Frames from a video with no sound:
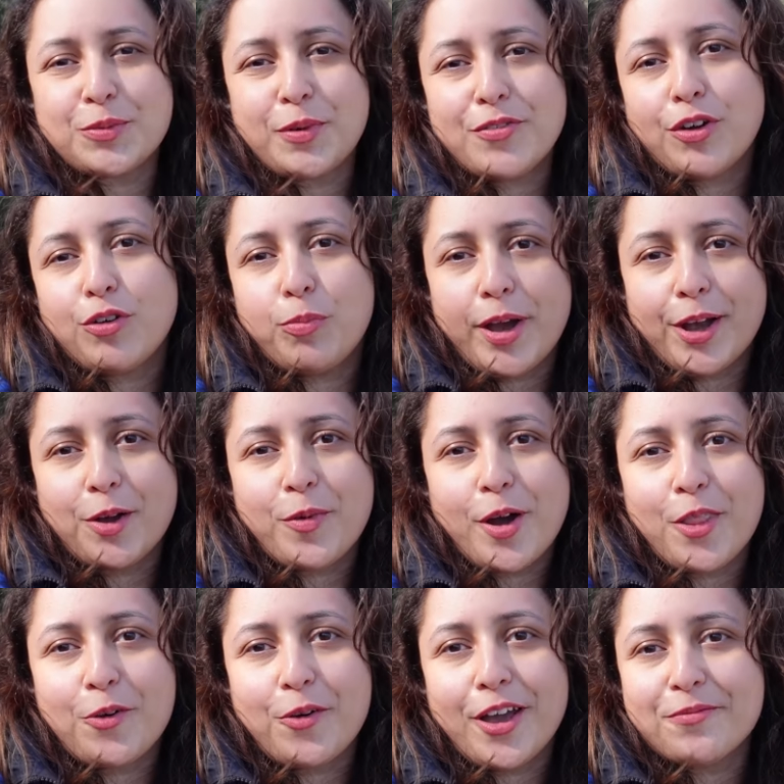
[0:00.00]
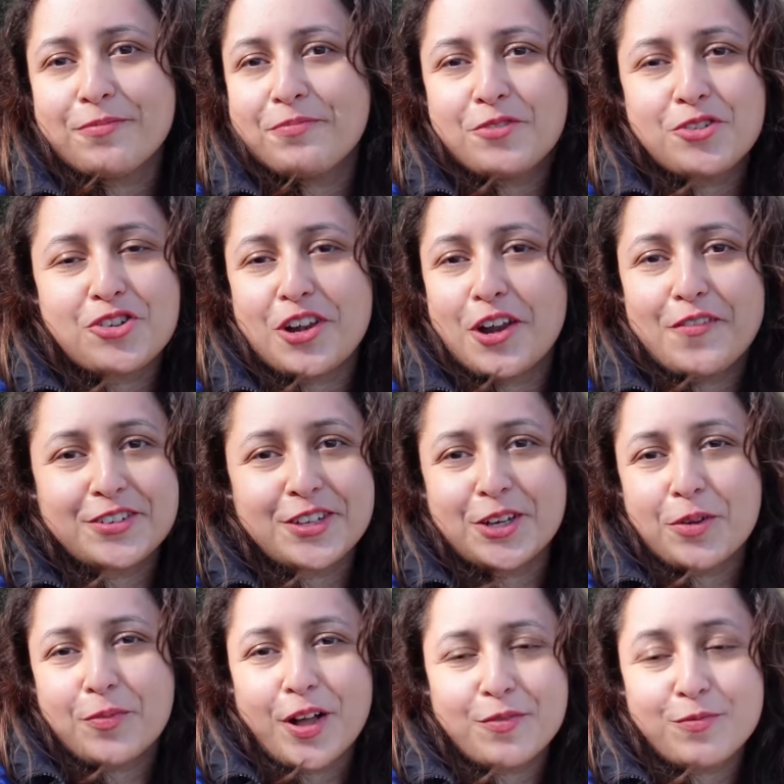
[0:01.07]
out to my friend Rebecca, by the way. She loves
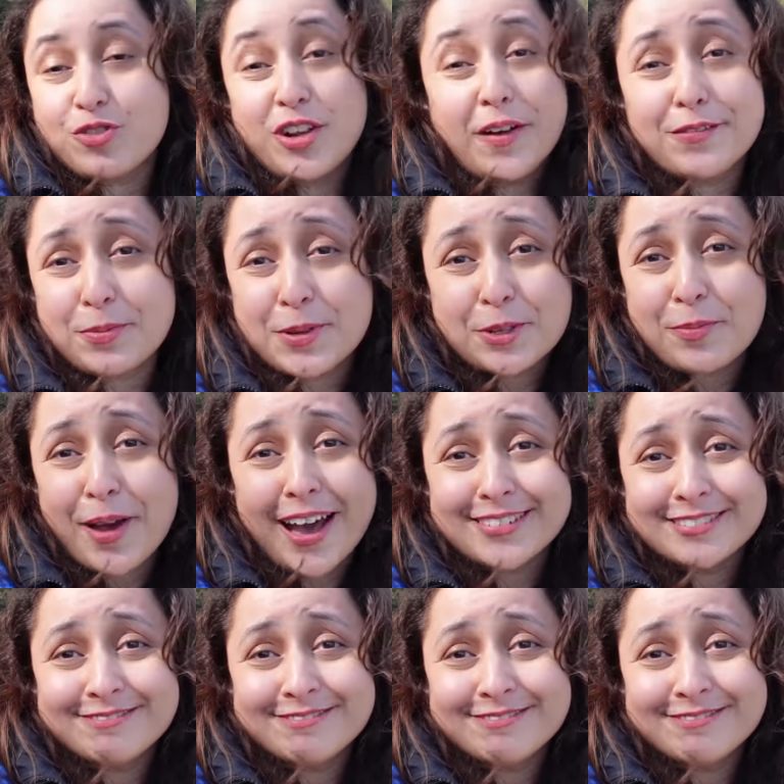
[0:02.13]
Tinkerbell. She loves Peter Pan.